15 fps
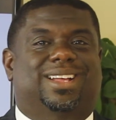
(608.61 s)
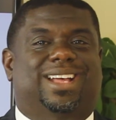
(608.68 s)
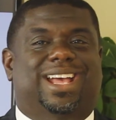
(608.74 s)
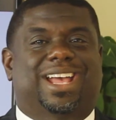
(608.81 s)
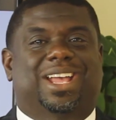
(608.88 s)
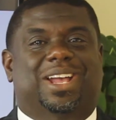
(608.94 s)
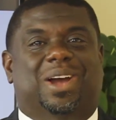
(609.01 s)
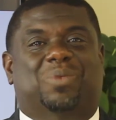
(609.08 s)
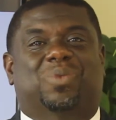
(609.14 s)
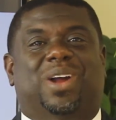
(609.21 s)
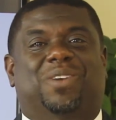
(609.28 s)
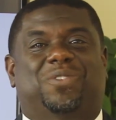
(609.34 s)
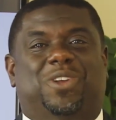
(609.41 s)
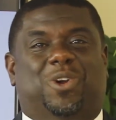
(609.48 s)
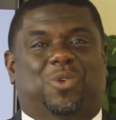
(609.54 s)
Hey, I'm
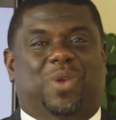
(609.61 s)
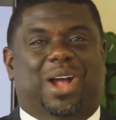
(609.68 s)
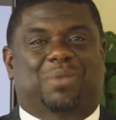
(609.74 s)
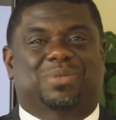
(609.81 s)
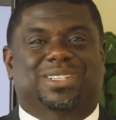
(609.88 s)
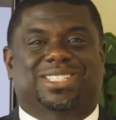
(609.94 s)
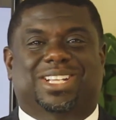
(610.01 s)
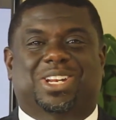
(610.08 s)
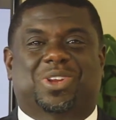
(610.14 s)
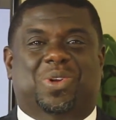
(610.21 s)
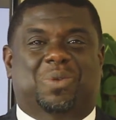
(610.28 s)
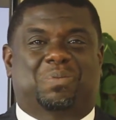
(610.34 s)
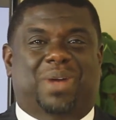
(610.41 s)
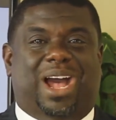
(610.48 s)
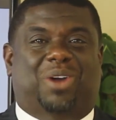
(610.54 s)
Raphael Robinson,
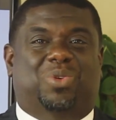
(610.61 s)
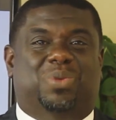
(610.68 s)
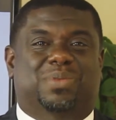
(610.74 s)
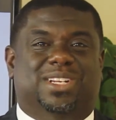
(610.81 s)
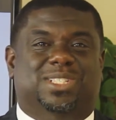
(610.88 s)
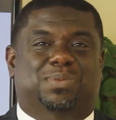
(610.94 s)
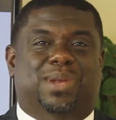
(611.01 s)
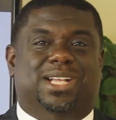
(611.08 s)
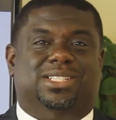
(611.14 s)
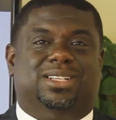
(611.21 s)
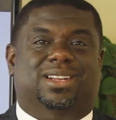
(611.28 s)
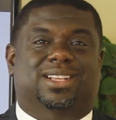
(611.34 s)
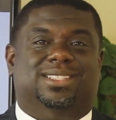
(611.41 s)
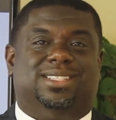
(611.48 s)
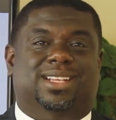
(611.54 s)
your empowerment
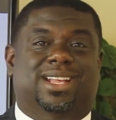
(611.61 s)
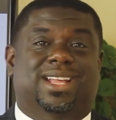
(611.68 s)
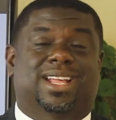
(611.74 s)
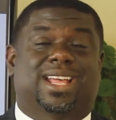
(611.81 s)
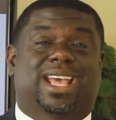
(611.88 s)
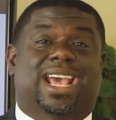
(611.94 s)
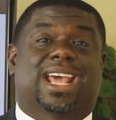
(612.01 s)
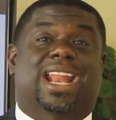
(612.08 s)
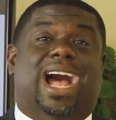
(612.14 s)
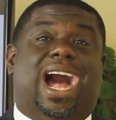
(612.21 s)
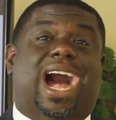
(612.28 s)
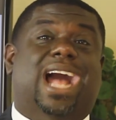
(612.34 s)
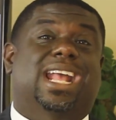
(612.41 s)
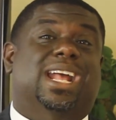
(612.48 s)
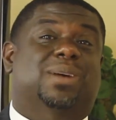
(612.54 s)
specialist, and
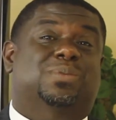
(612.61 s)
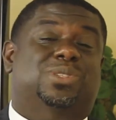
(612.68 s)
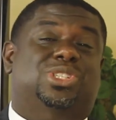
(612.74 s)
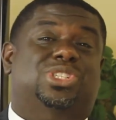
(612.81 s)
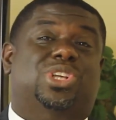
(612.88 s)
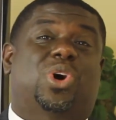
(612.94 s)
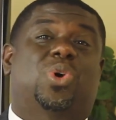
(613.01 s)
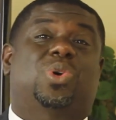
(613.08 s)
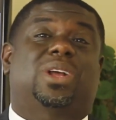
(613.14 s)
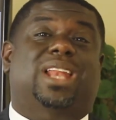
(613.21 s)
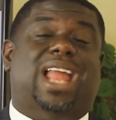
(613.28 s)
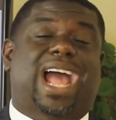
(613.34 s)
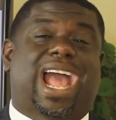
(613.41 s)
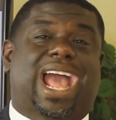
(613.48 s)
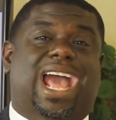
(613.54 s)
I am so
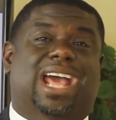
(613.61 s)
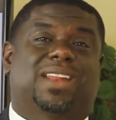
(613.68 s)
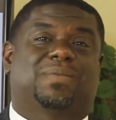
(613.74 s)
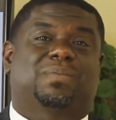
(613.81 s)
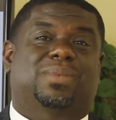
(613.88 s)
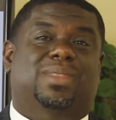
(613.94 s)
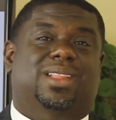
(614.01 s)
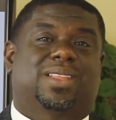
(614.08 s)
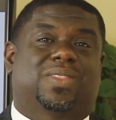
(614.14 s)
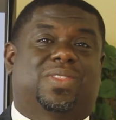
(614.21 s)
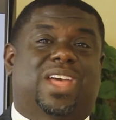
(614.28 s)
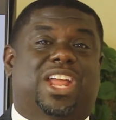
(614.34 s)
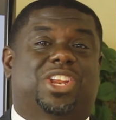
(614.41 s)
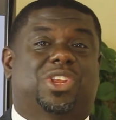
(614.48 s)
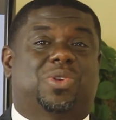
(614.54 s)
glad
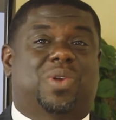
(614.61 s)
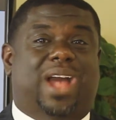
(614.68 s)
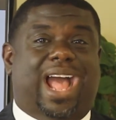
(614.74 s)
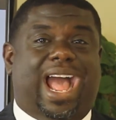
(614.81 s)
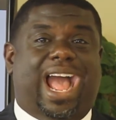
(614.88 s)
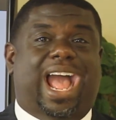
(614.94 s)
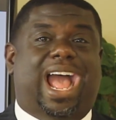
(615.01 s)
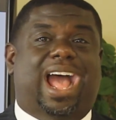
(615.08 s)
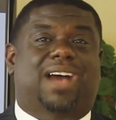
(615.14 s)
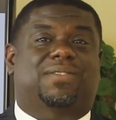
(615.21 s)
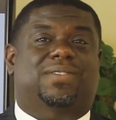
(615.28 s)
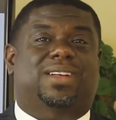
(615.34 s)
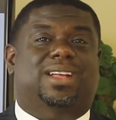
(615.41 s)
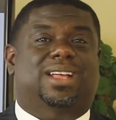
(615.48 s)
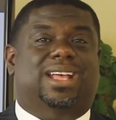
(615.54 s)
that you have
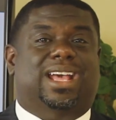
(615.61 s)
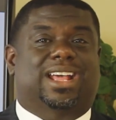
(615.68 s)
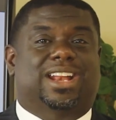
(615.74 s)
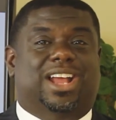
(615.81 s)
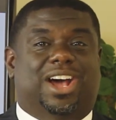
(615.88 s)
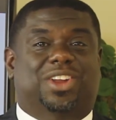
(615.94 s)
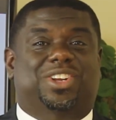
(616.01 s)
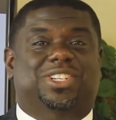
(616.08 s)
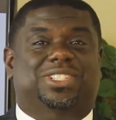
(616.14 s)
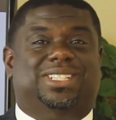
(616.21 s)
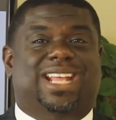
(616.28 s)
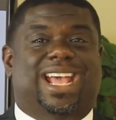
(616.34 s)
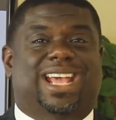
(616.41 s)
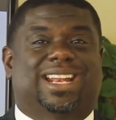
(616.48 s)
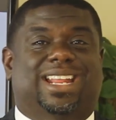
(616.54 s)
an
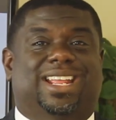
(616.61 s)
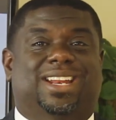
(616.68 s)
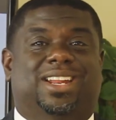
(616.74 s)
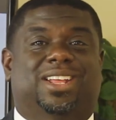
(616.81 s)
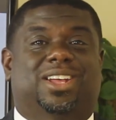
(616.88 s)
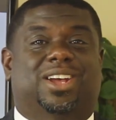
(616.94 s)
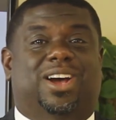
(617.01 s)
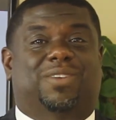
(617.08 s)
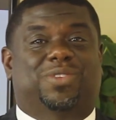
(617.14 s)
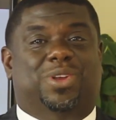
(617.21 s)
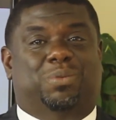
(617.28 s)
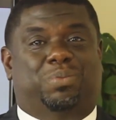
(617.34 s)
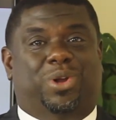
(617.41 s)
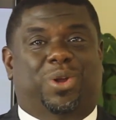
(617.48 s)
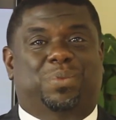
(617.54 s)
understanding of
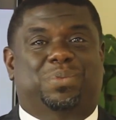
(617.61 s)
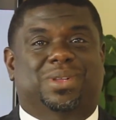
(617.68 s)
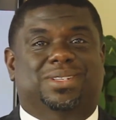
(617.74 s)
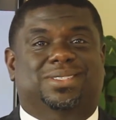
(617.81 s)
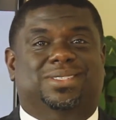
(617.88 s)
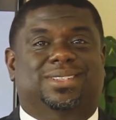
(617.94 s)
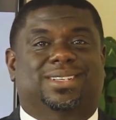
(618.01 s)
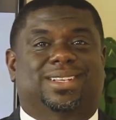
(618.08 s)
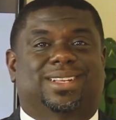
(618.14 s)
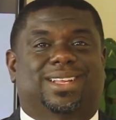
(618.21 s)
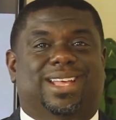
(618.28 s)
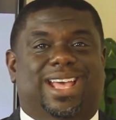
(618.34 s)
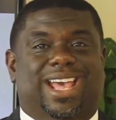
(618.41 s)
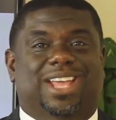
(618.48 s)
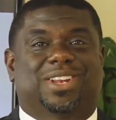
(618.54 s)
your purpose
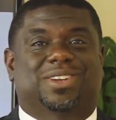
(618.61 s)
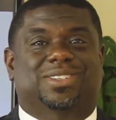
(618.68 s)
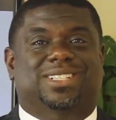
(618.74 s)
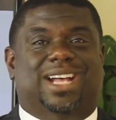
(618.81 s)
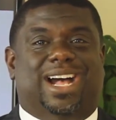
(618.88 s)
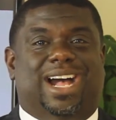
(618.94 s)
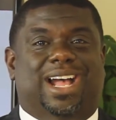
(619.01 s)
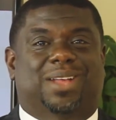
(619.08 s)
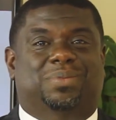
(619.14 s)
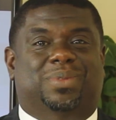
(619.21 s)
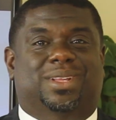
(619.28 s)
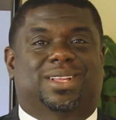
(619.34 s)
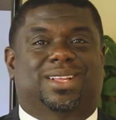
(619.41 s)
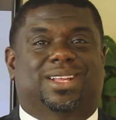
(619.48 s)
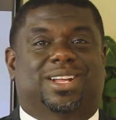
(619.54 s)
and your time.
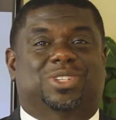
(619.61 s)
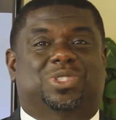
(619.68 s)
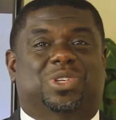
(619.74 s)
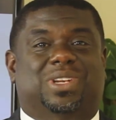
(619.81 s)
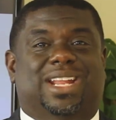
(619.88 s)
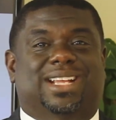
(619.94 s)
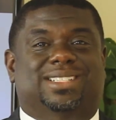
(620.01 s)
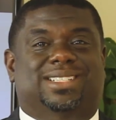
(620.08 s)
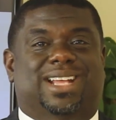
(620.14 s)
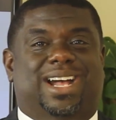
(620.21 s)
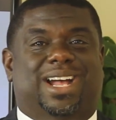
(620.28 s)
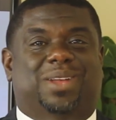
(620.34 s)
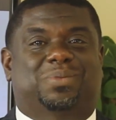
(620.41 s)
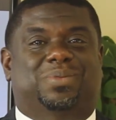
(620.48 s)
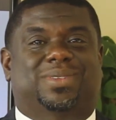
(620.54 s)
Until next
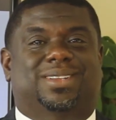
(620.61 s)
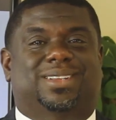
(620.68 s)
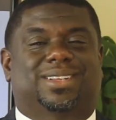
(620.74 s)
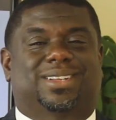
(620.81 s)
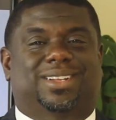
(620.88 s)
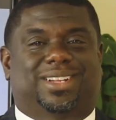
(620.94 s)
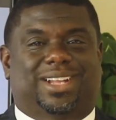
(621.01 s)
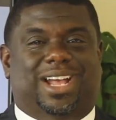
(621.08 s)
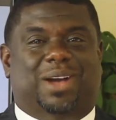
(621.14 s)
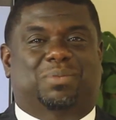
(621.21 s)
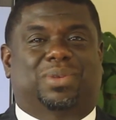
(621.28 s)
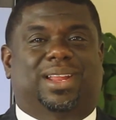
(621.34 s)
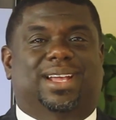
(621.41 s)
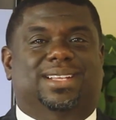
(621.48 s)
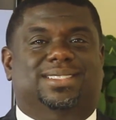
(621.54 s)
time, God
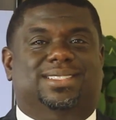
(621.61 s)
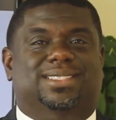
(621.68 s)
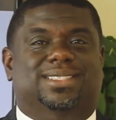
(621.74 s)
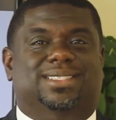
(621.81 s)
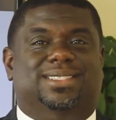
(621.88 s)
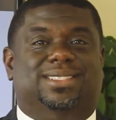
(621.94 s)
bless.